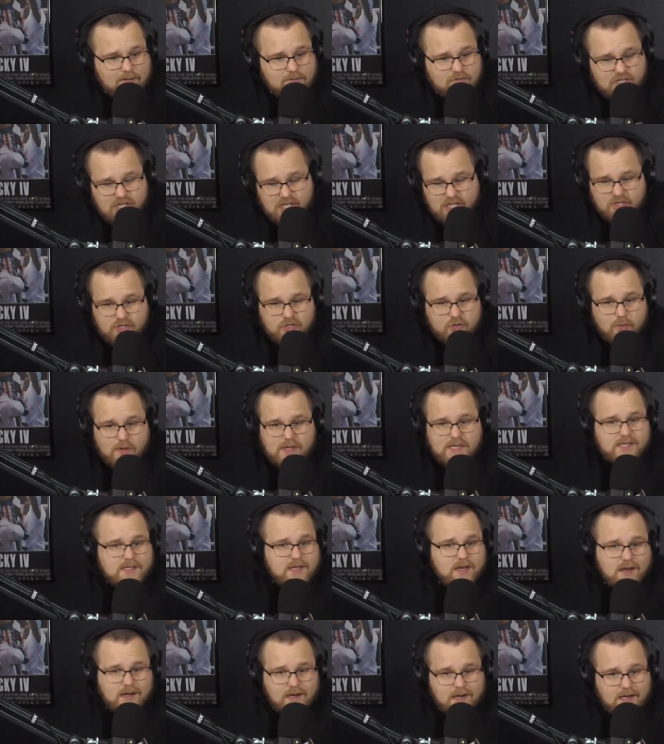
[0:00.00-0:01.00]
She enjoys
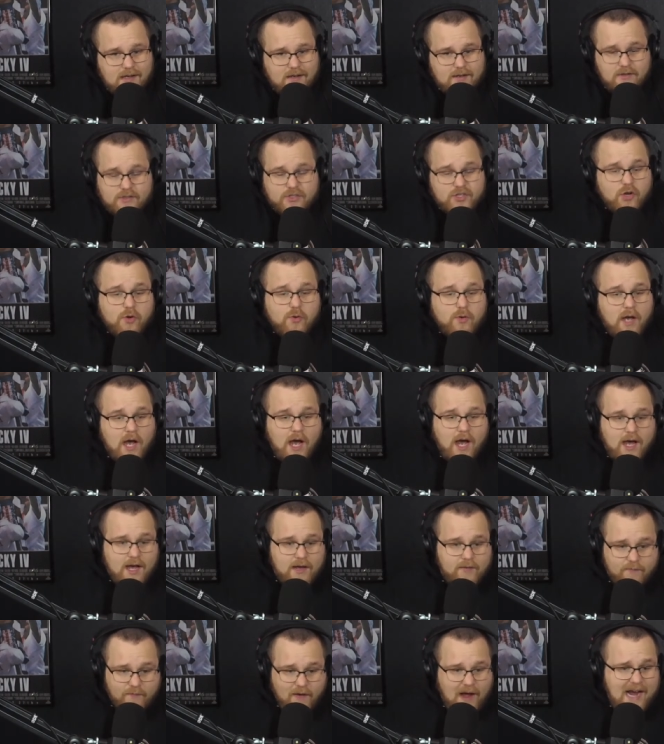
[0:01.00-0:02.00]

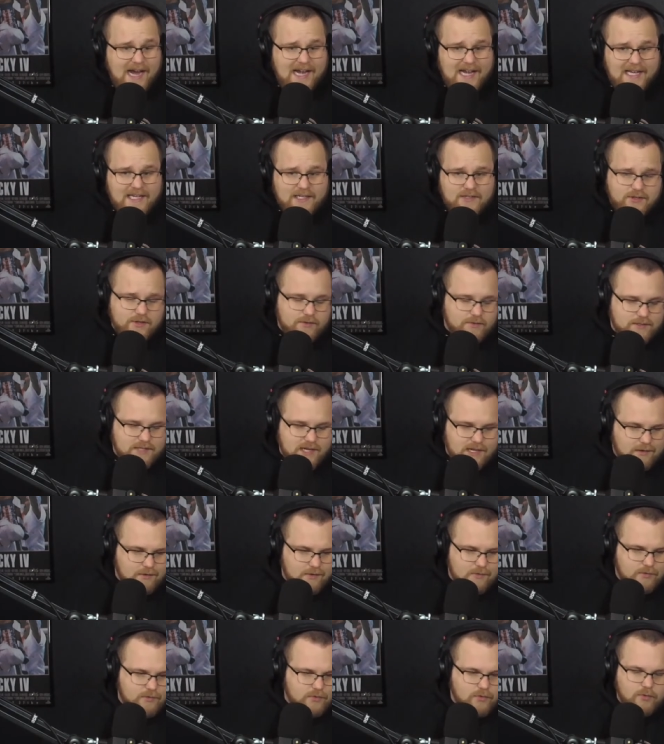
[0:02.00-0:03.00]
fighting. So it's like,
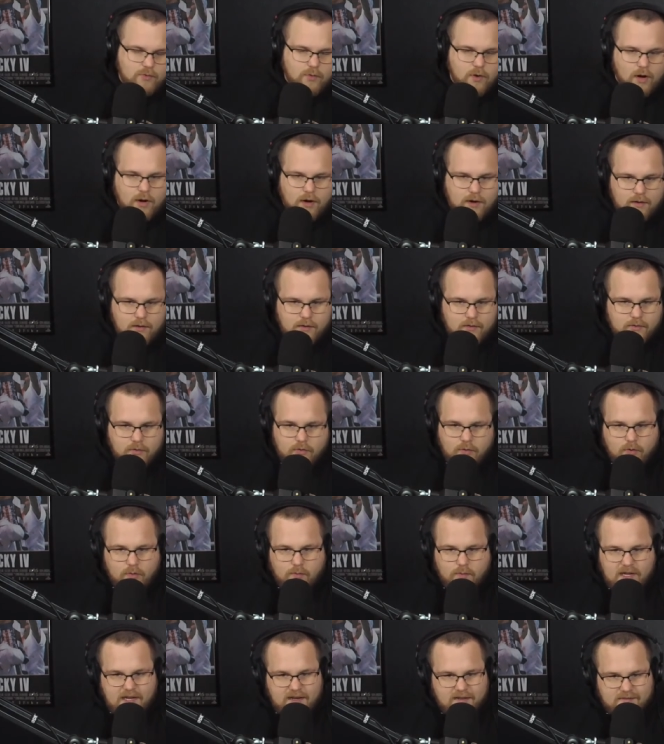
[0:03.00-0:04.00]
who are
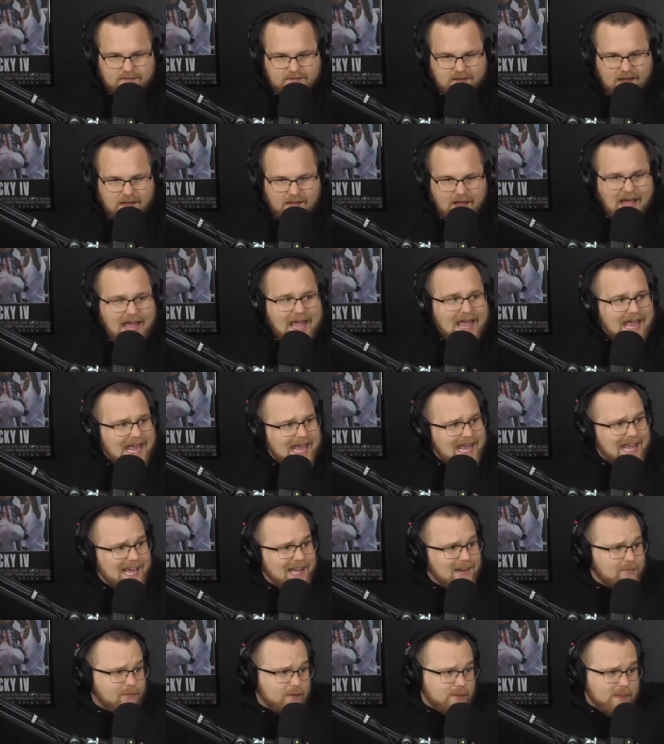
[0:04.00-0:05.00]
we to say that?
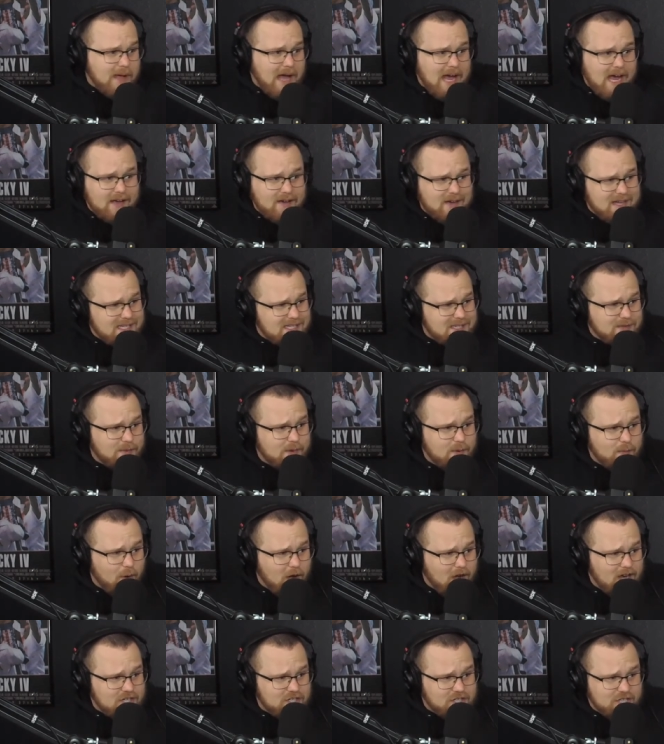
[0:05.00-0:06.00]
And from the highlights that we
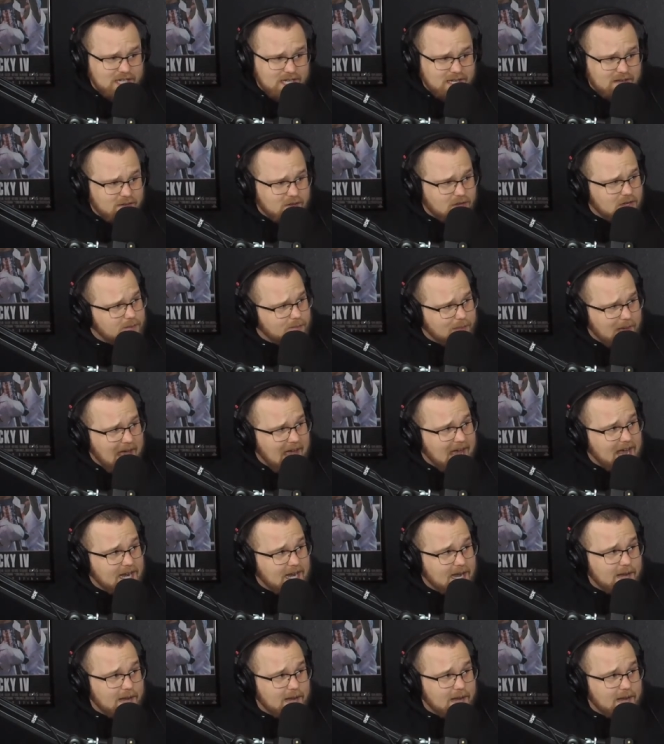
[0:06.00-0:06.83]
watched, she didn't look bad.